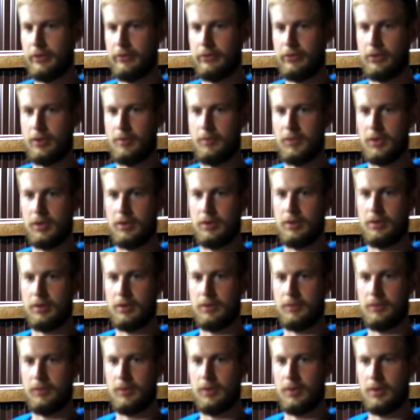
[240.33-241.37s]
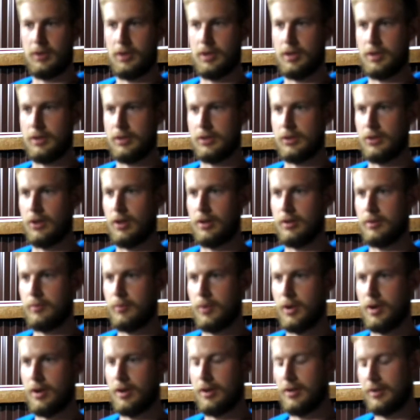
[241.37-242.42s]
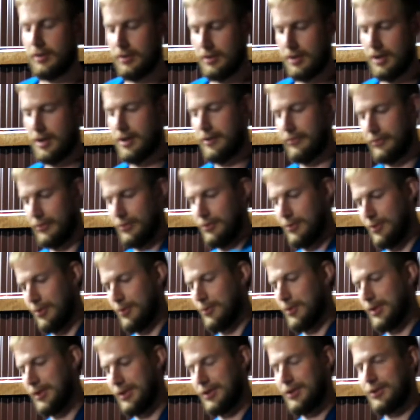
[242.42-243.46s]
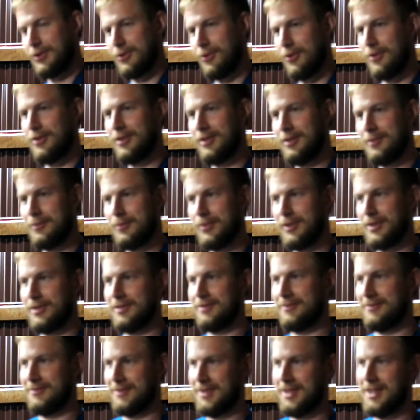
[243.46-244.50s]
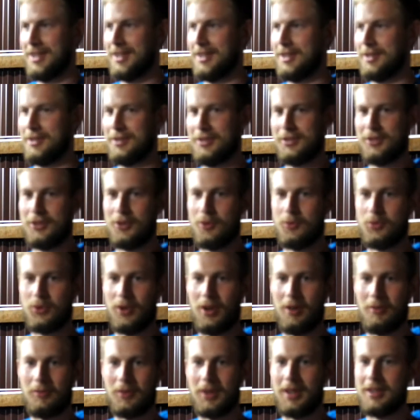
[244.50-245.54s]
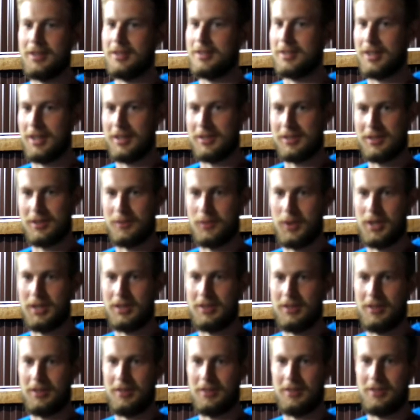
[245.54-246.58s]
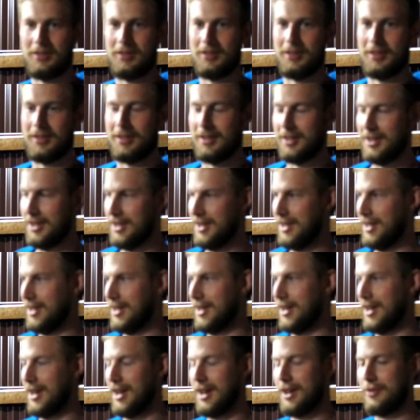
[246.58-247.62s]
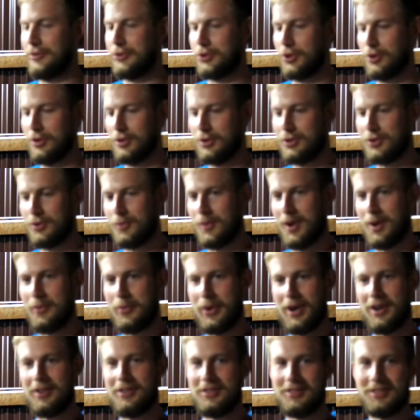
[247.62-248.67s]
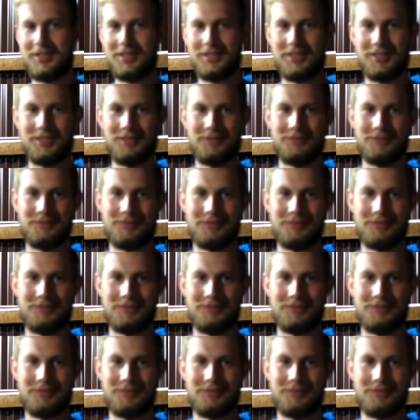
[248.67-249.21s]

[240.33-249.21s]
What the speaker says: from the solid part, and I have to always stir it, but it's no problem, and it tastes amazing. I've showed it to my parents.